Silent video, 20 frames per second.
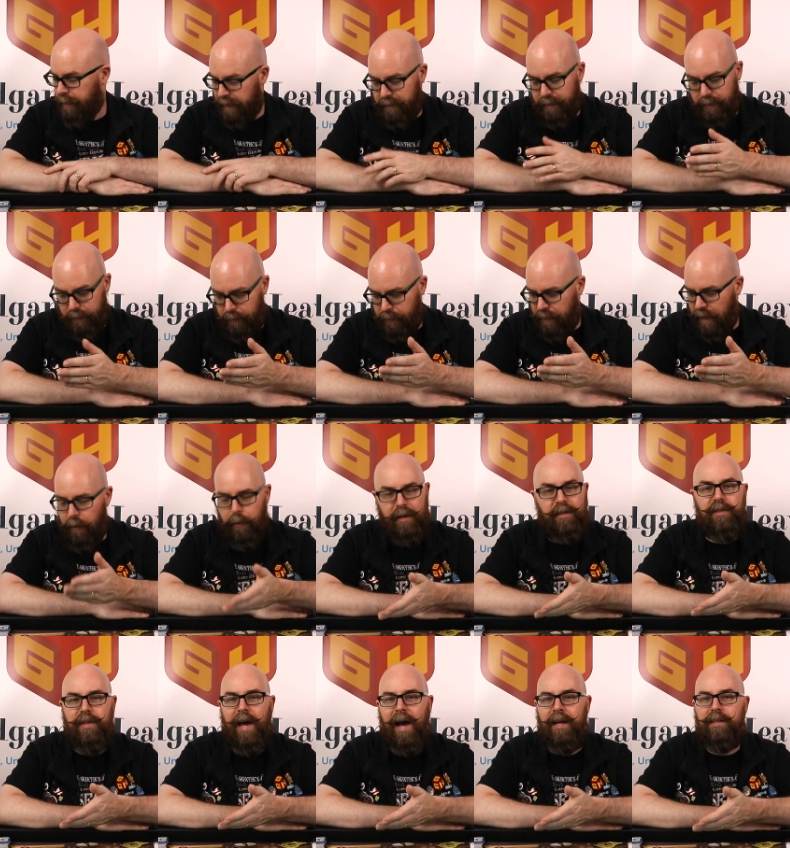But there
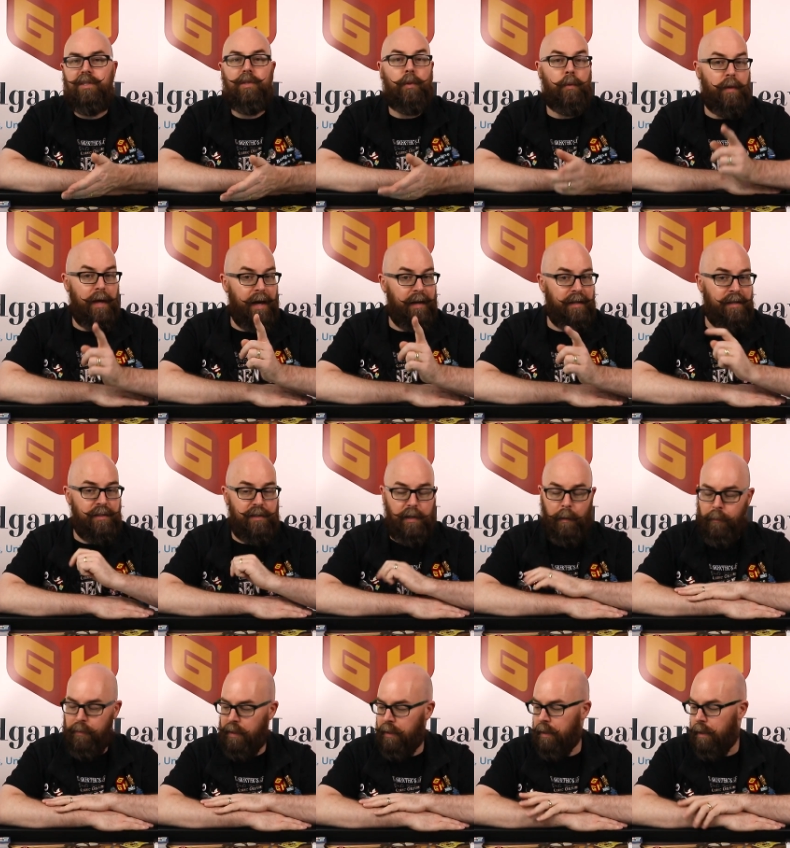is that, so that is
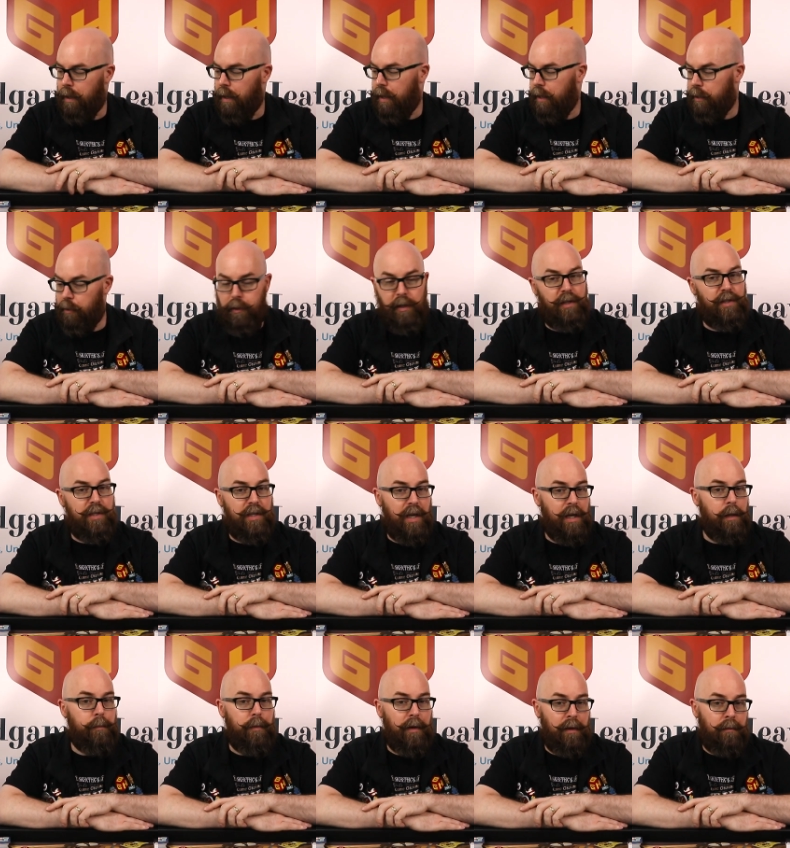something you need to
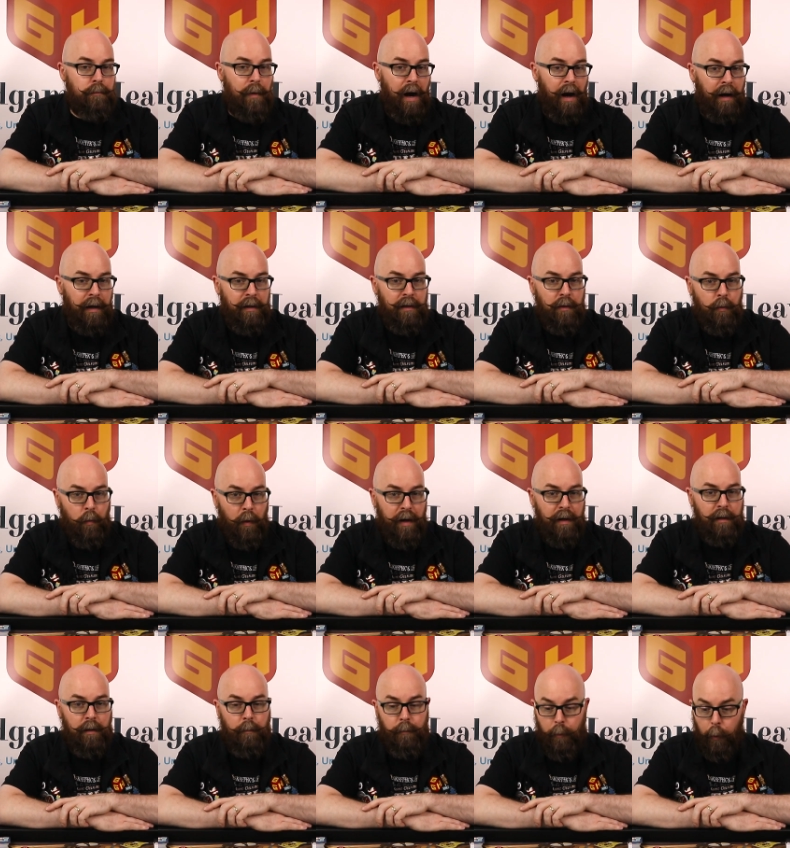keep in mind
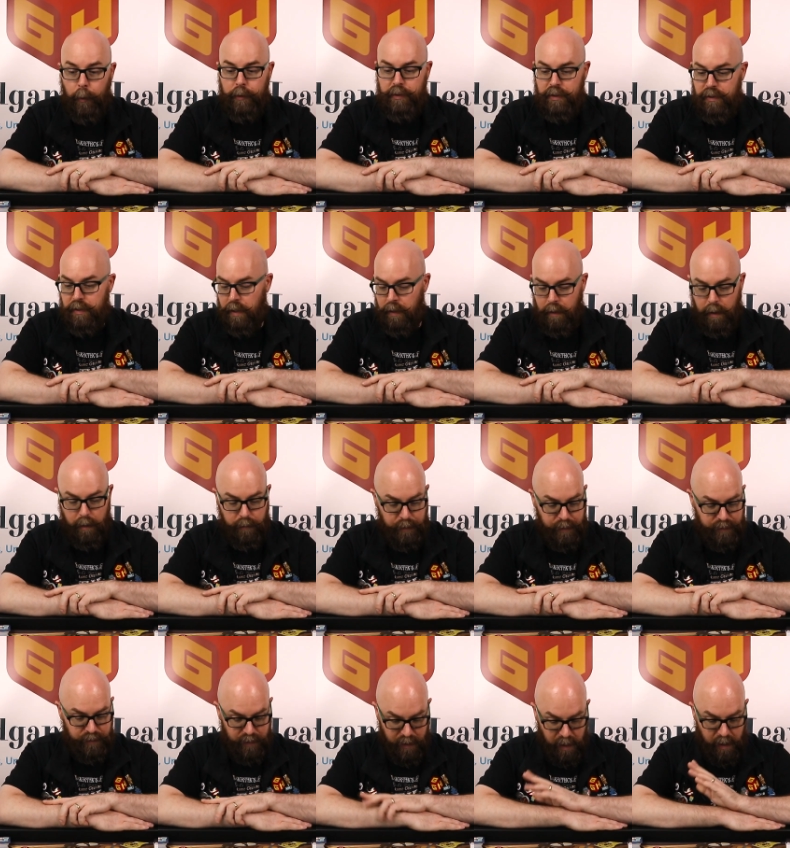when purchasing
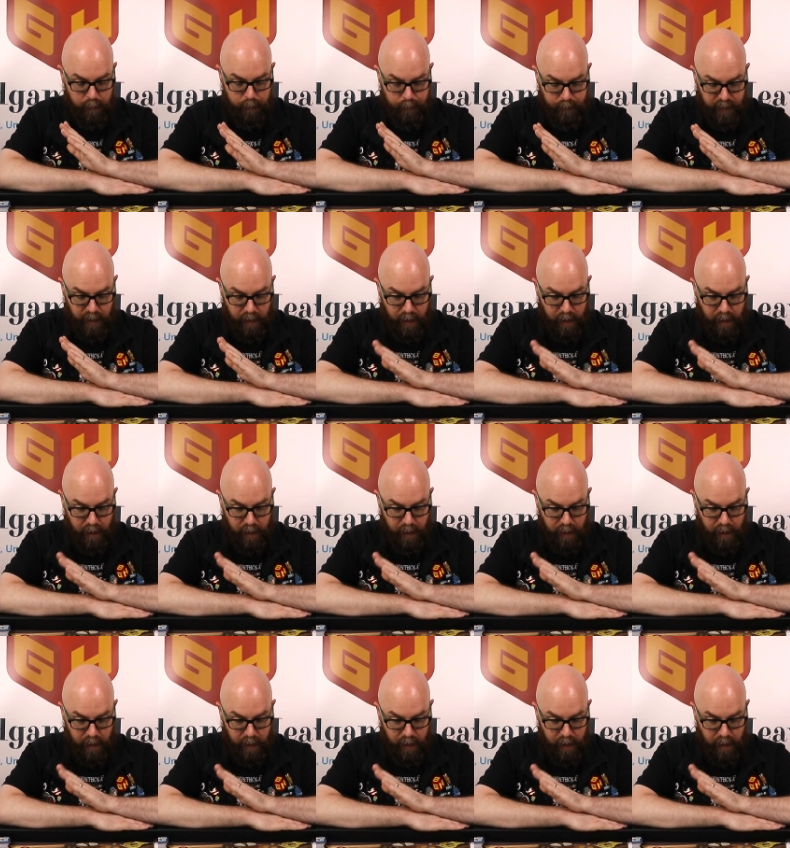this game.